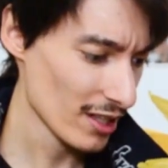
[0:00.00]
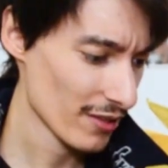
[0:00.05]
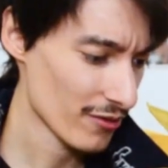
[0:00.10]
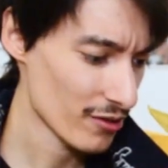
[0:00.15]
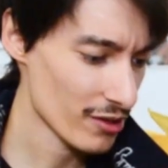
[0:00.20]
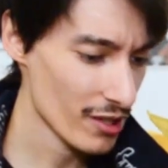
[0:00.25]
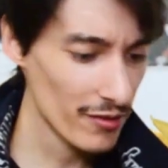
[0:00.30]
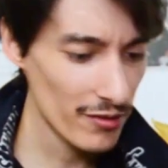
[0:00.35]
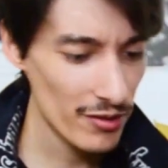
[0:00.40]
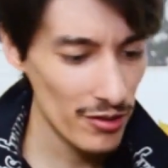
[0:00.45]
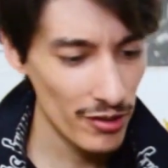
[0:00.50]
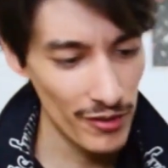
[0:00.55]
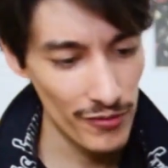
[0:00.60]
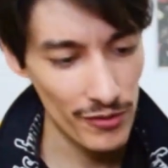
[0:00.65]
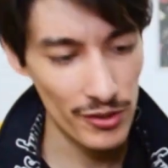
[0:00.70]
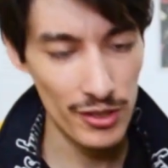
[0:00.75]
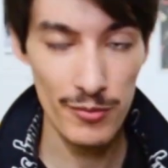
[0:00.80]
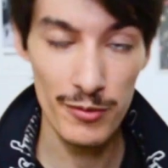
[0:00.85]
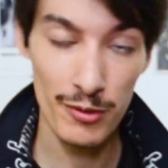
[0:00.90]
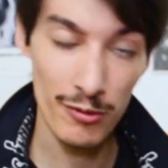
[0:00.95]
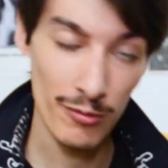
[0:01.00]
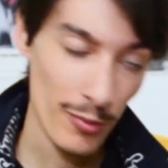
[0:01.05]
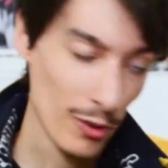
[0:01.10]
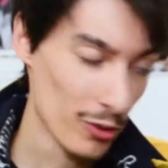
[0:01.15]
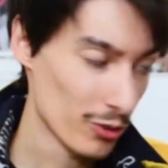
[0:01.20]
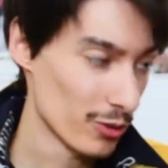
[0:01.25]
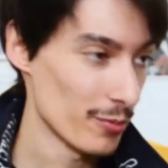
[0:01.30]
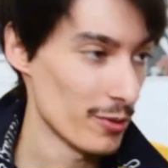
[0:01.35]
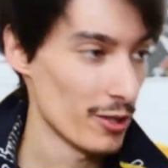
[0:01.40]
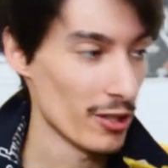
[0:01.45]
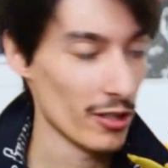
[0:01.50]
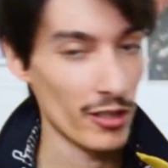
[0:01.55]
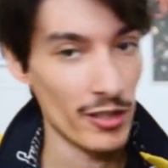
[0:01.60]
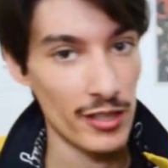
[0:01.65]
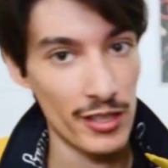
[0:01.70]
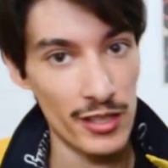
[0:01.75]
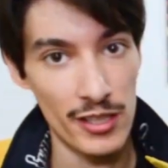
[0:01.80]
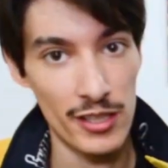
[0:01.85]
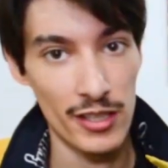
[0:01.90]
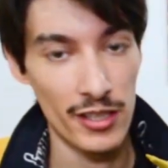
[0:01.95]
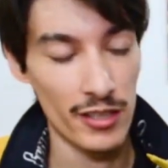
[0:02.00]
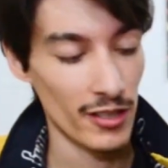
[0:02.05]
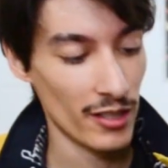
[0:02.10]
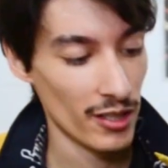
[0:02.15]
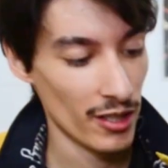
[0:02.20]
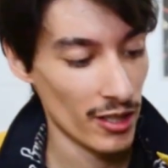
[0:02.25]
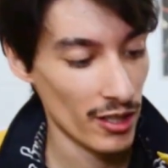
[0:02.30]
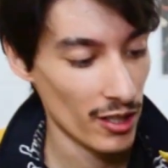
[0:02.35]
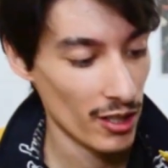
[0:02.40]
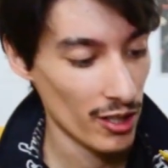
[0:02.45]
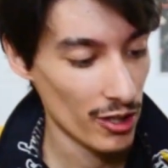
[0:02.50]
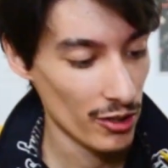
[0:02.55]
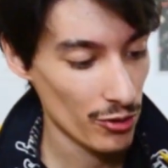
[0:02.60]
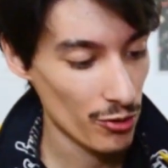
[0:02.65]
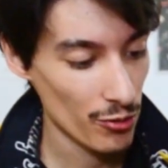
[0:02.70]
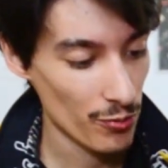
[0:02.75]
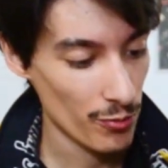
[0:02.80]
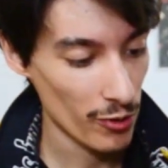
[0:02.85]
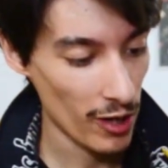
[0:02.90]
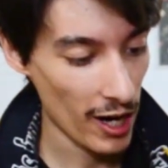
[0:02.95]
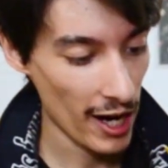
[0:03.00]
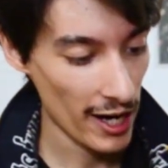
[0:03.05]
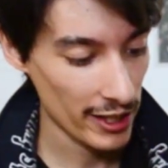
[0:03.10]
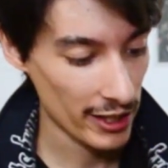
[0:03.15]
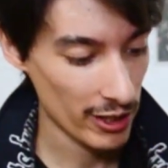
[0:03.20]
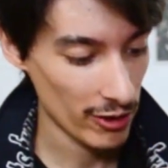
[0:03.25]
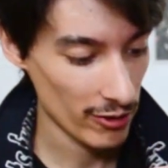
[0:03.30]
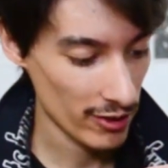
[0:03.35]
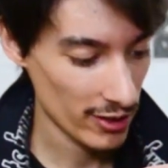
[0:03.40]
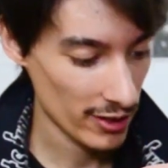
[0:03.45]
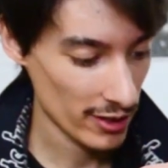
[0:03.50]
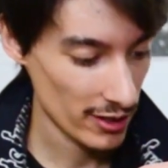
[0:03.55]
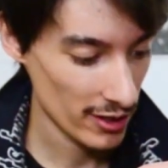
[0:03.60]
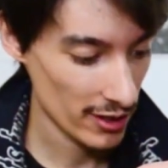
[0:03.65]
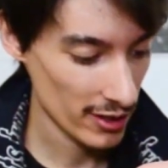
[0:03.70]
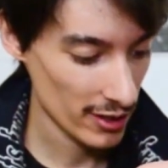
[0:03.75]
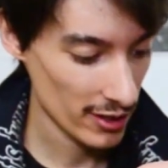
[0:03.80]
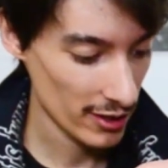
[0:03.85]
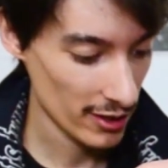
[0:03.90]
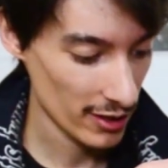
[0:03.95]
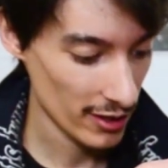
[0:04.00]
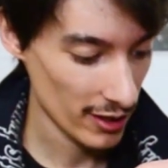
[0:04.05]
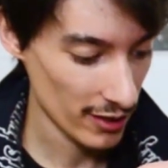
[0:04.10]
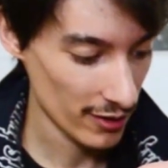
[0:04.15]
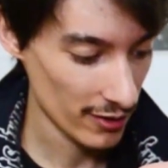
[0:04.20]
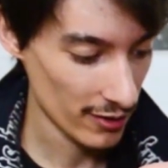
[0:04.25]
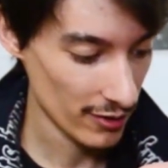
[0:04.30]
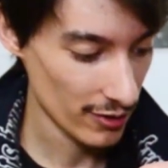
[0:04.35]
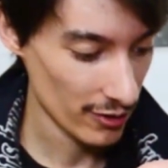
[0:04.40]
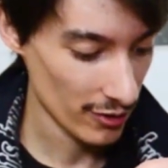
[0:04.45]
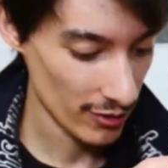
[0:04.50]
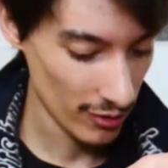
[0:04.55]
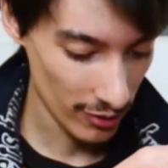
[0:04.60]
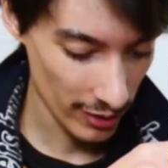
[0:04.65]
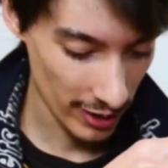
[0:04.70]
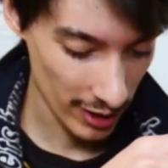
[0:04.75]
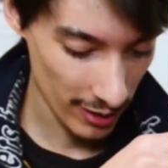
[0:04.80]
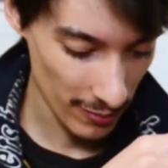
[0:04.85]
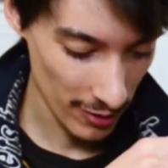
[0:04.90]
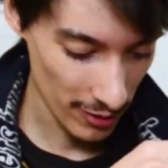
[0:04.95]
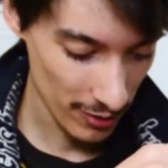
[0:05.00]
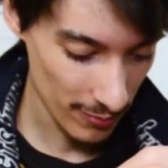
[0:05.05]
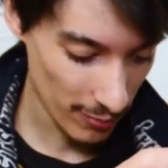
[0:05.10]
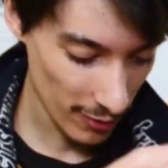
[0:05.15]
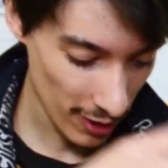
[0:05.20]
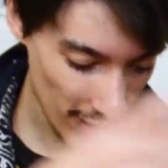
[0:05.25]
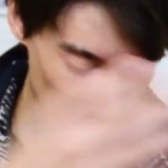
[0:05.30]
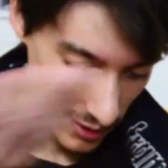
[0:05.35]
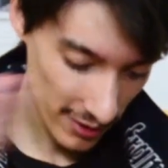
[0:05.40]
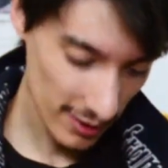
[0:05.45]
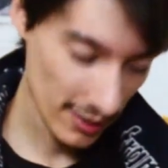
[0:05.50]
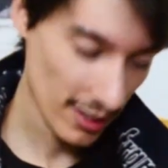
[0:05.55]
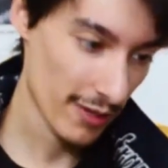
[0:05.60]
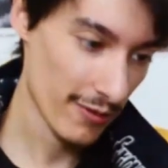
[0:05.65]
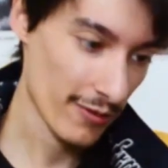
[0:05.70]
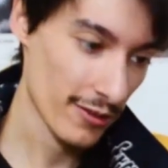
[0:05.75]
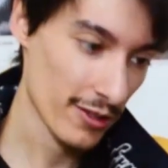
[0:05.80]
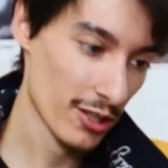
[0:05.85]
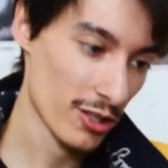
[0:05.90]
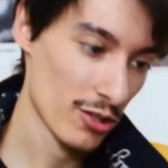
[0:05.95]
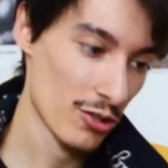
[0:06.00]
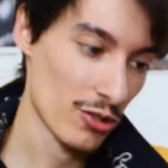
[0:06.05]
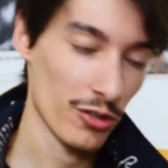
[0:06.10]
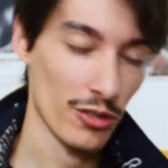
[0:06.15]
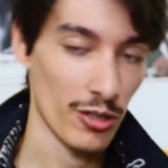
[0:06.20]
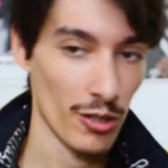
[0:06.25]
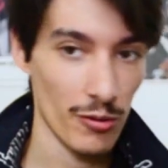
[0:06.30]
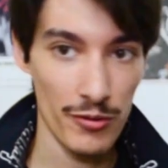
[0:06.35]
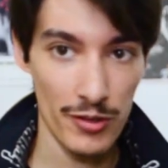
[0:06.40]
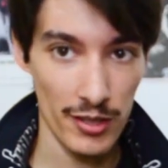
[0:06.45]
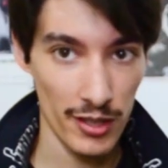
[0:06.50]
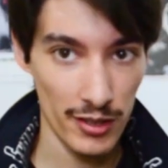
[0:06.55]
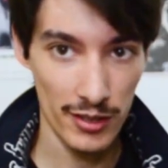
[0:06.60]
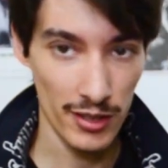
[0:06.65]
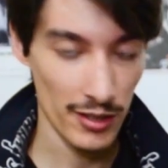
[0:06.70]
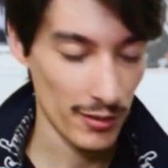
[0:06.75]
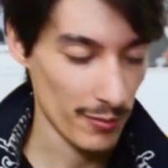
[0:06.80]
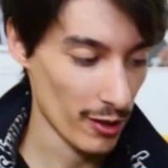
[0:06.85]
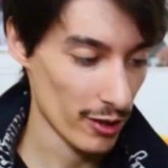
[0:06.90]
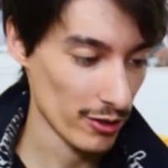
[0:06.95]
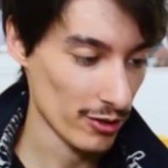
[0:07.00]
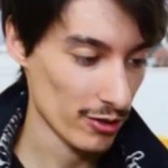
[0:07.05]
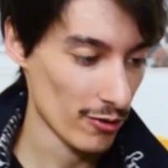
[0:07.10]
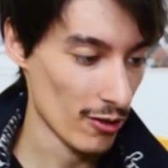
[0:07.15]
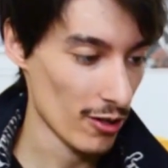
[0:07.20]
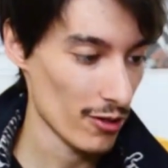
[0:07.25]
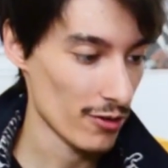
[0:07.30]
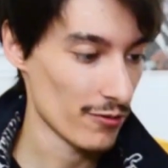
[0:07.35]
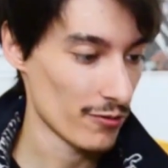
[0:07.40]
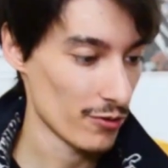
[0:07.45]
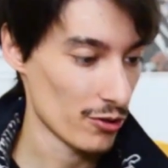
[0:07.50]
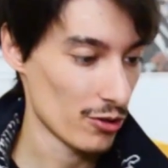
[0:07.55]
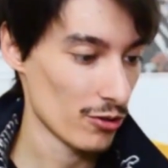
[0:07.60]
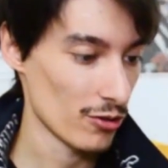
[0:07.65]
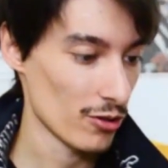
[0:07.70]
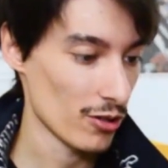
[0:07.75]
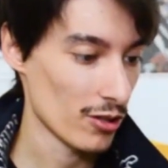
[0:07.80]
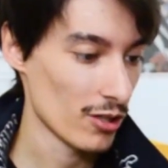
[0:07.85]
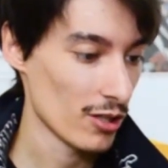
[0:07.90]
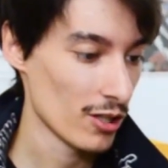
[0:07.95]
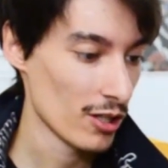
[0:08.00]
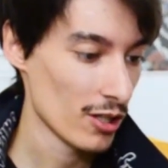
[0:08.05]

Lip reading: If you're definitely looking for something with posability and super accuracy and you don't care about the price, then I think you should go with the SH Monster Arts for sure.